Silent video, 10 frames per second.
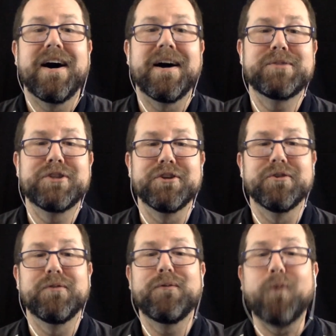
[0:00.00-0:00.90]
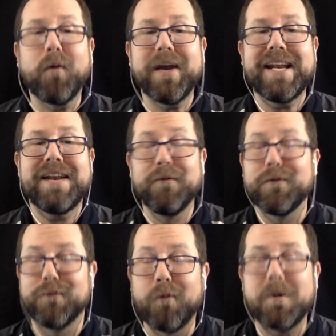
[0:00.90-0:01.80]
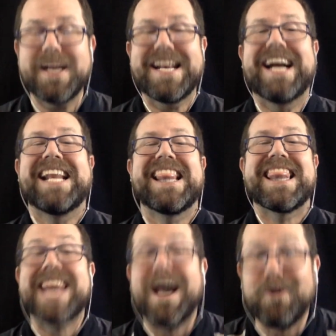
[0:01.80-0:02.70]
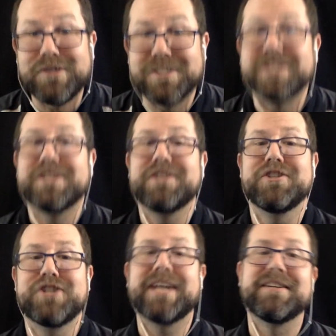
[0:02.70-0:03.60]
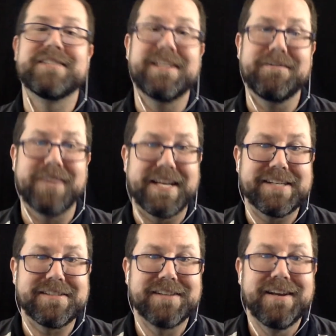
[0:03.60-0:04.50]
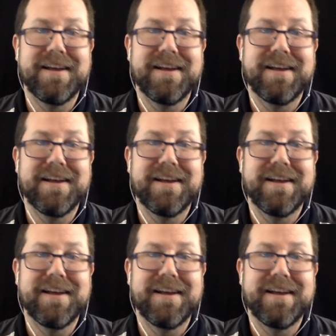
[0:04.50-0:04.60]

up to over 49,000 JLTVs